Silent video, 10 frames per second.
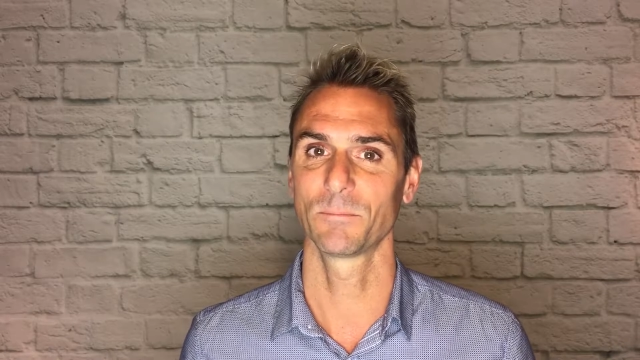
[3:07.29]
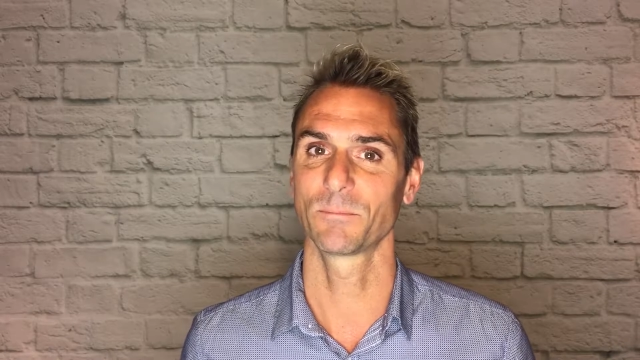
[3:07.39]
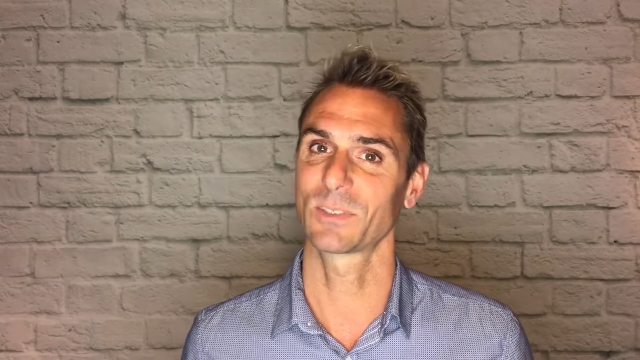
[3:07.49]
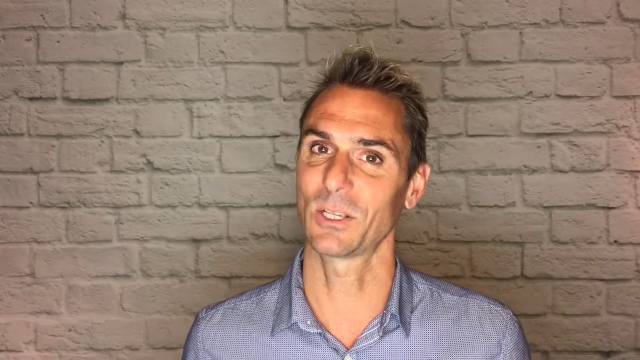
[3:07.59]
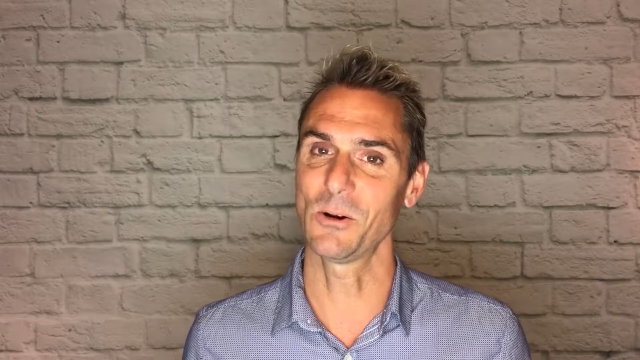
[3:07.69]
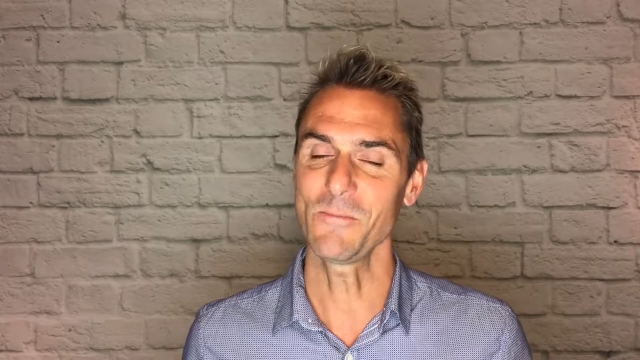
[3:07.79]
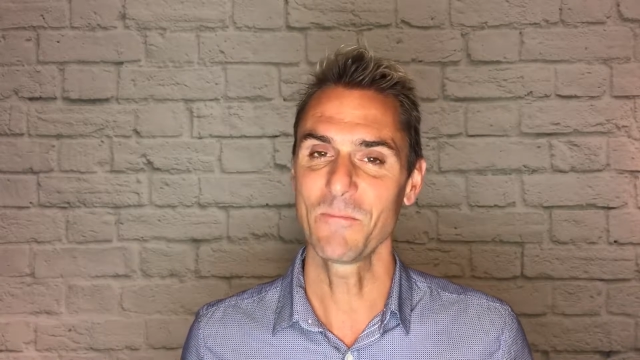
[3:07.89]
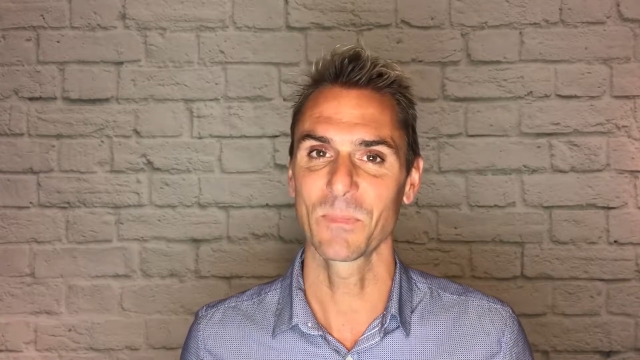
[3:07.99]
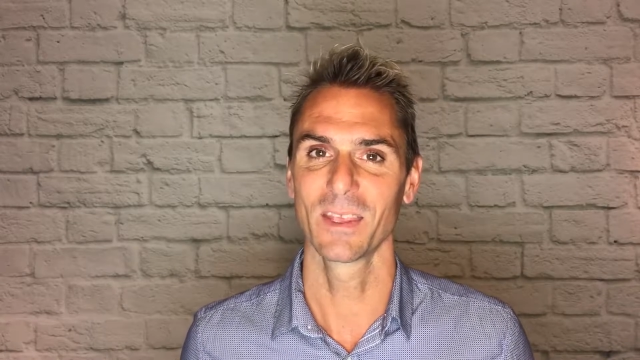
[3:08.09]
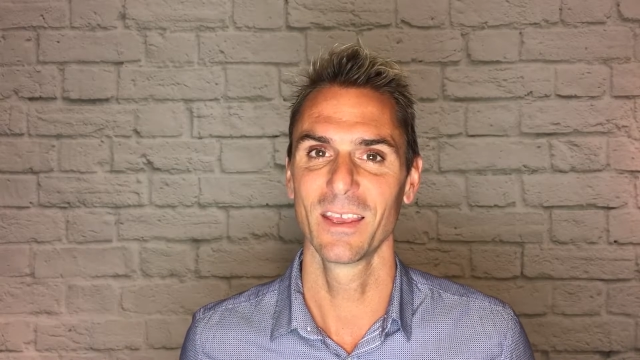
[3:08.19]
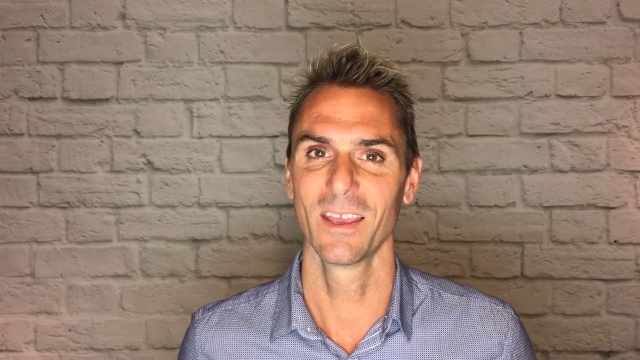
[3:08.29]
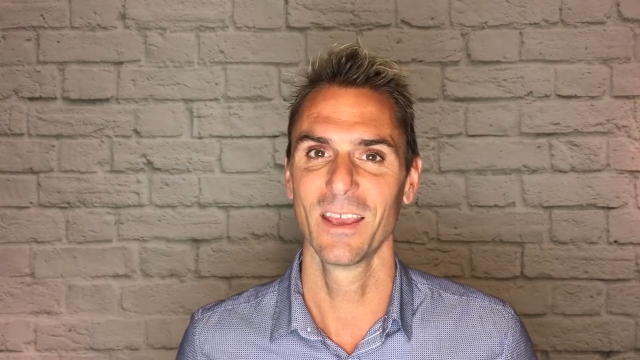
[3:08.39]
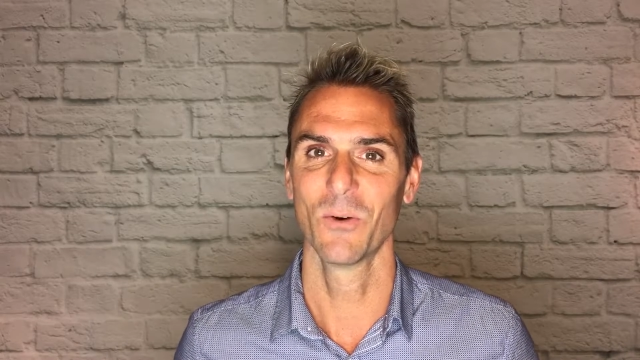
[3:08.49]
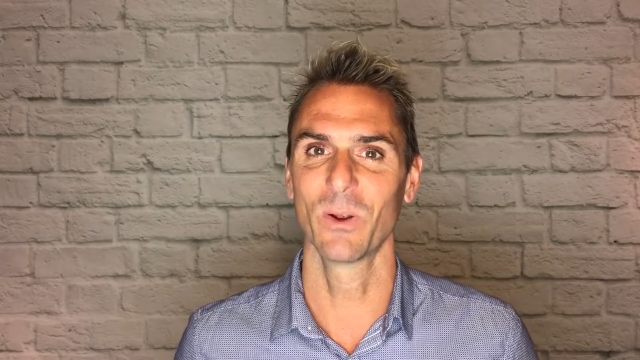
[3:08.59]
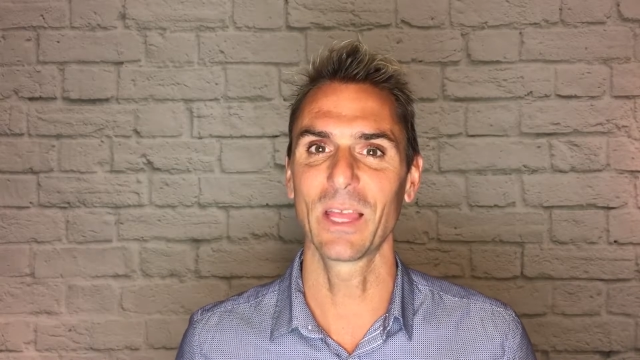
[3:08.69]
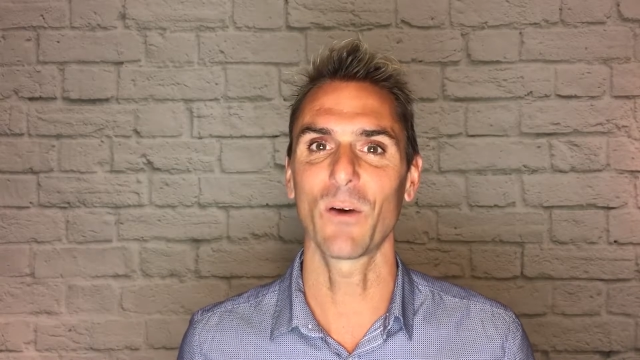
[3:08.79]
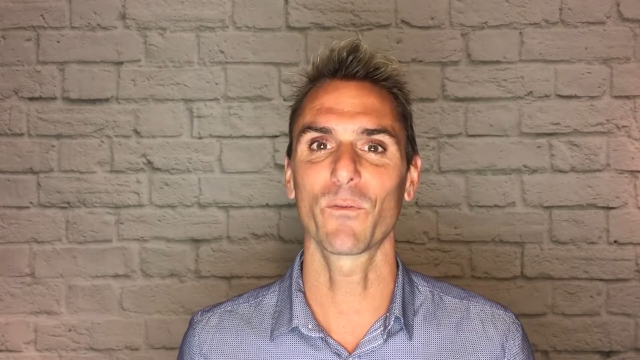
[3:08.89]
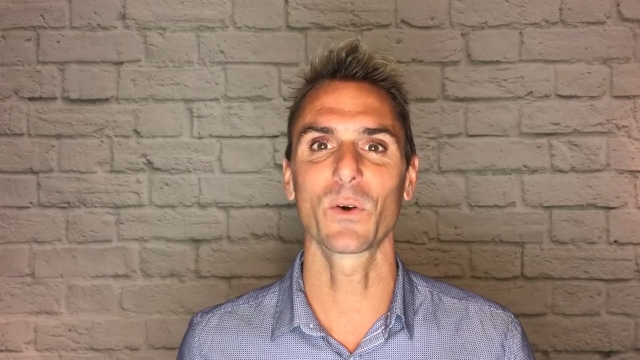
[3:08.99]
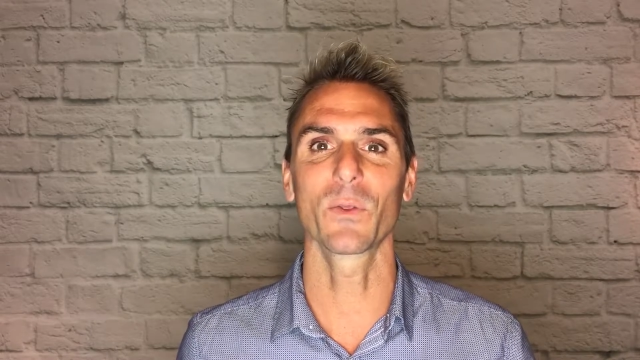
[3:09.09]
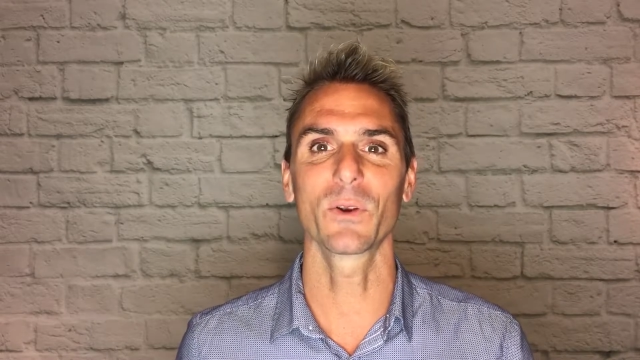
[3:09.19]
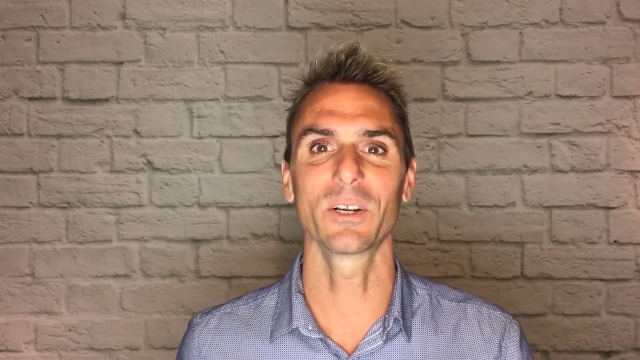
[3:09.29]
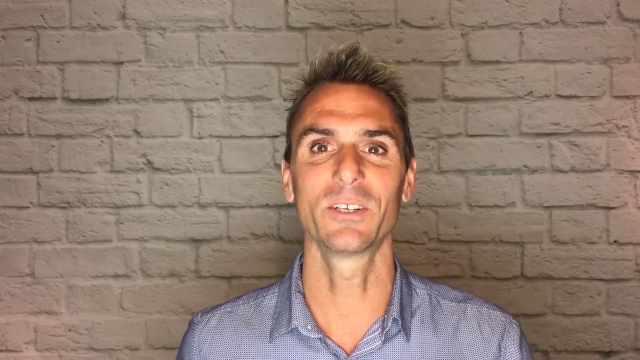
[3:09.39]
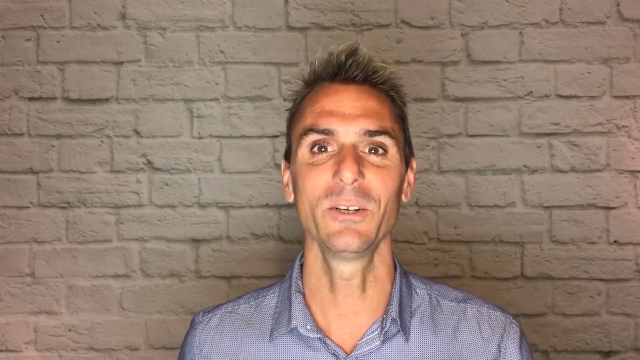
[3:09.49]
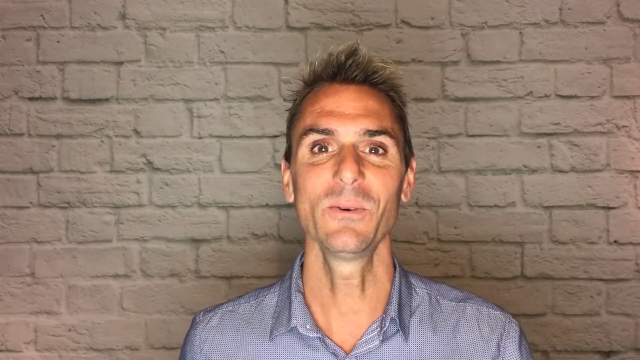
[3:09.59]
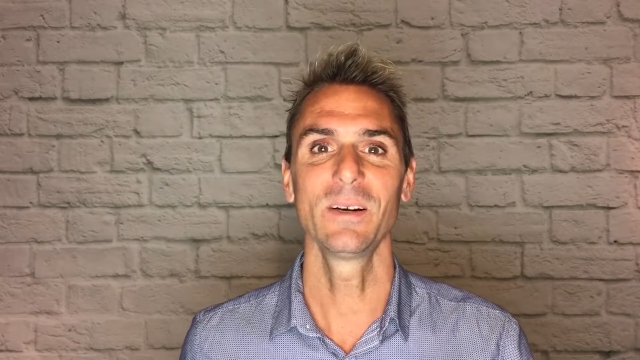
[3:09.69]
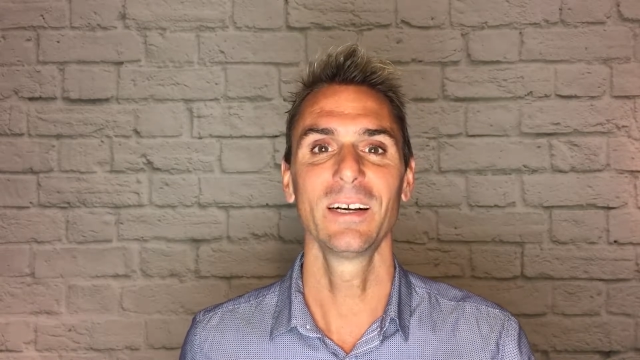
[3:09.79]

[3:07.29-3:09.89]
So, without further ado,